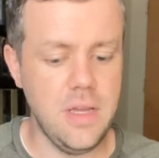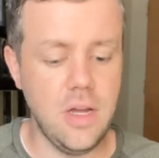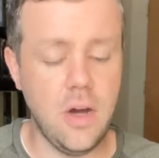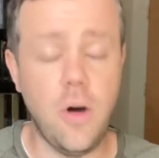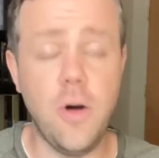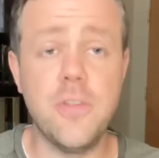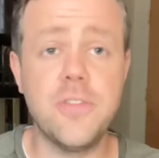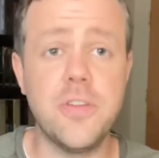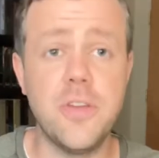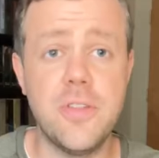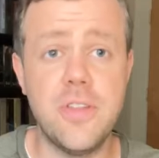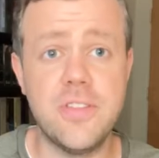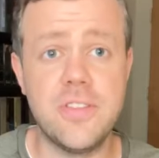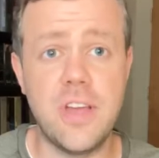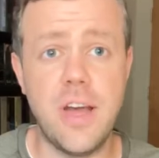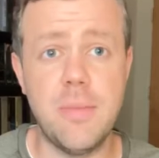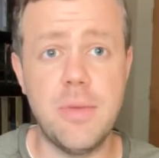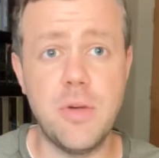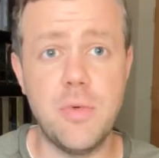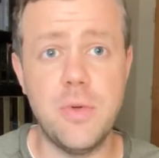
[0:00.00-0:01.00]
Also this
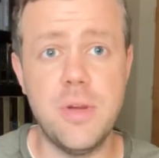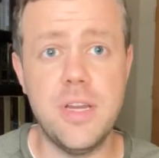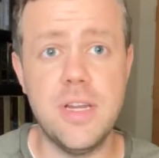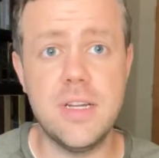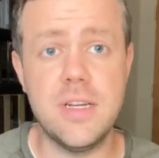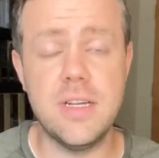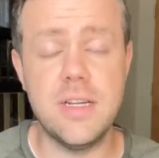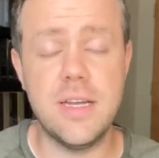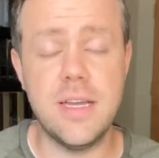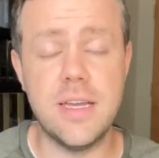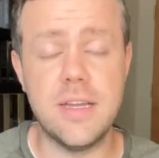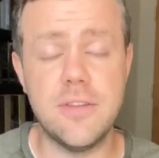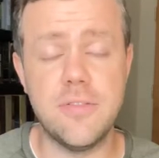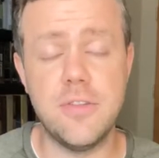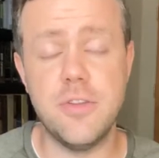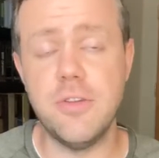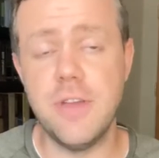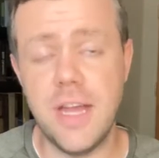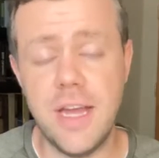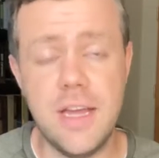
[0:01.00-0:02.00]
coming week, in a
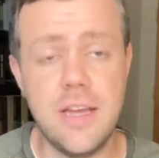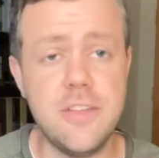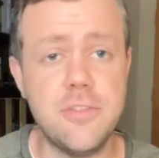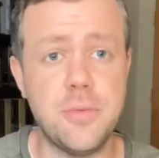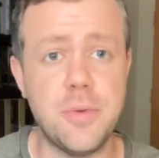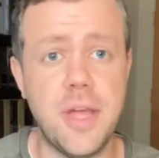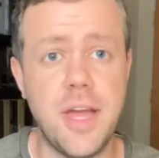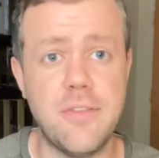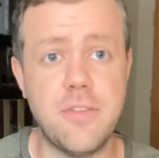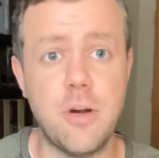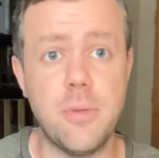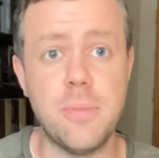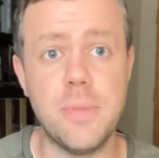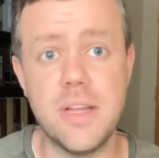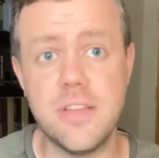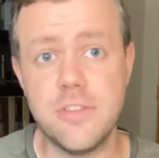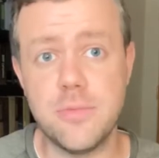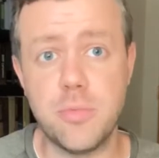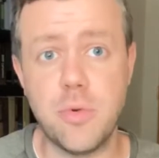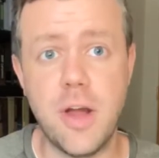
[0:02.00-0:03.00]
few days, we have our
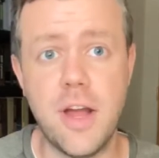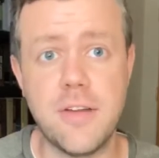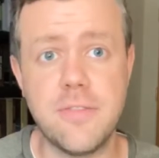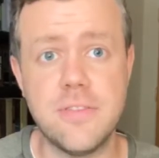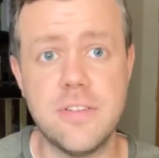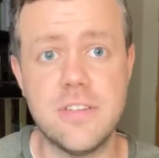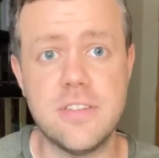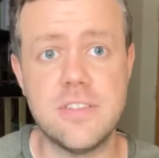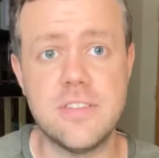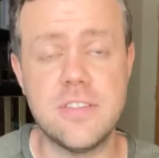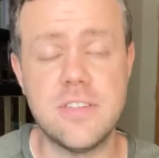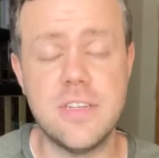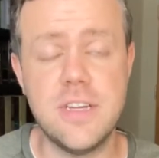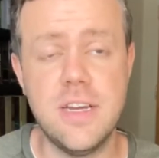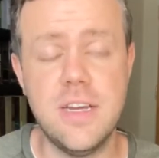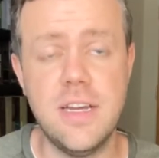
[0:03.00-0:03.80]
men's breakfast.